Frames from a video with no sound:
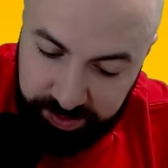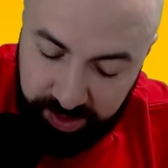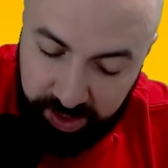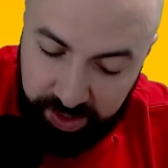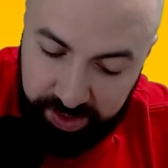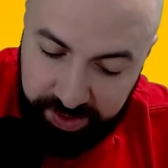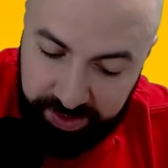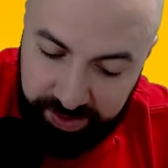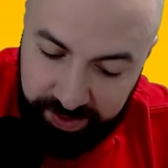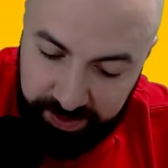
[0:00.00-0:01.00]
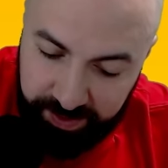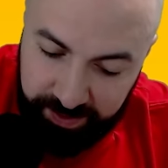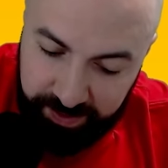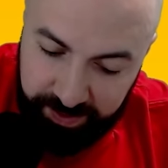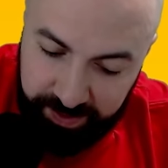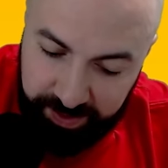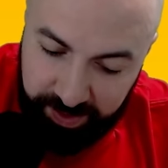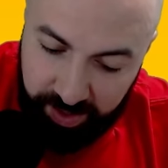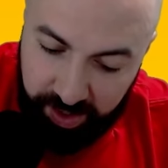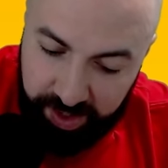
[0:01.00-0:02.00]
Oh.
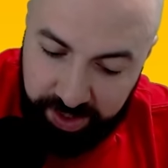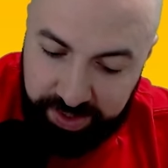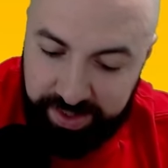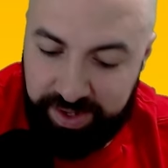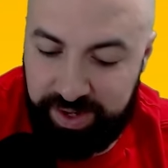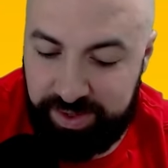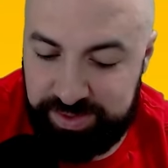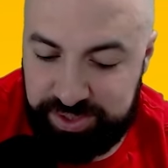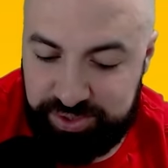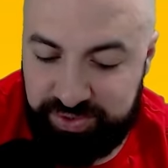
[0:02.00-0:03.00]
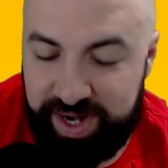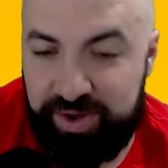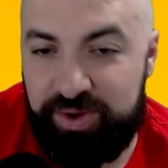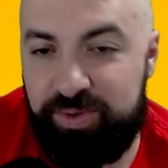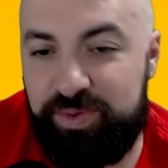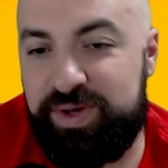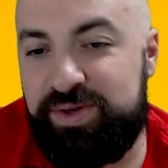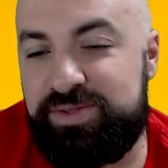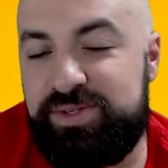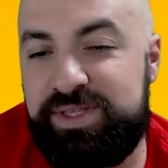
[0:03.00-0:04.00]
Oh. I was straight
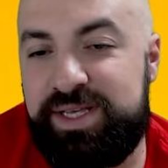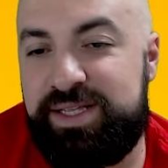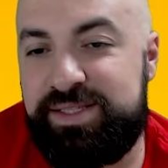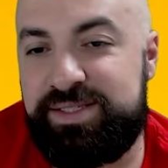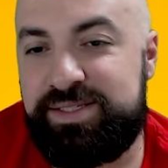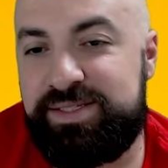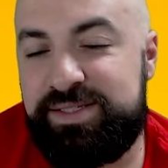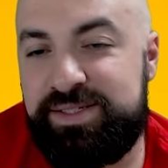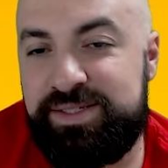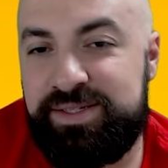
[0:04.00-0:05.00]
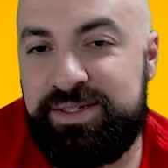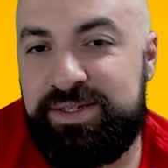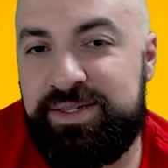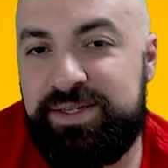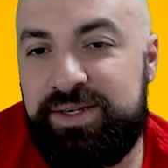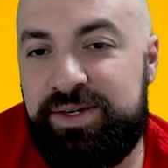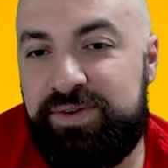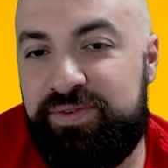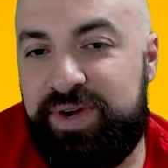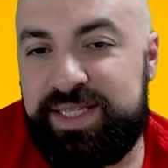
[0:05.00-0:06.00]
over to the end.
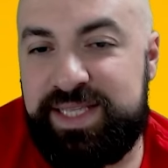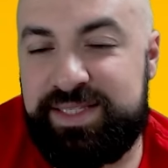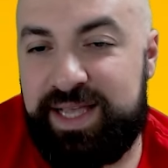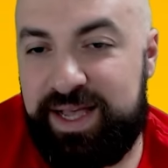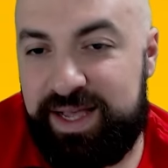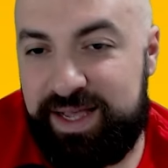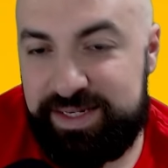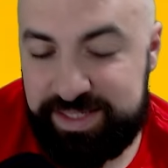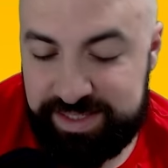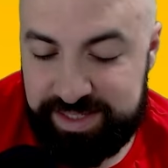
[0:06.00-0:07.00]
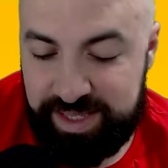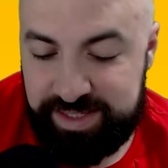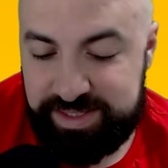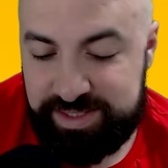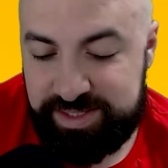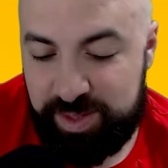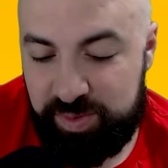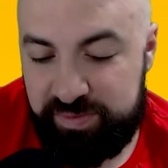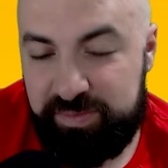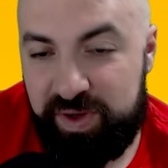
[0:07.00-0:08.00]
Rattata, just like some
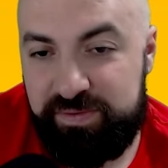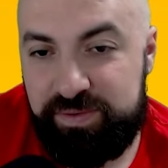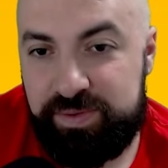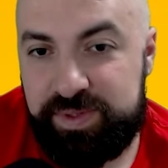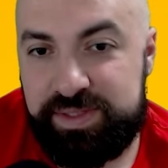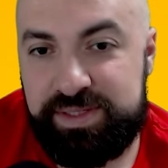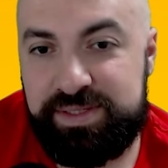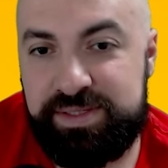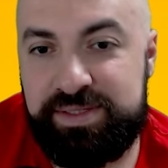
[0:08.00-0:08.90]
of my viewers.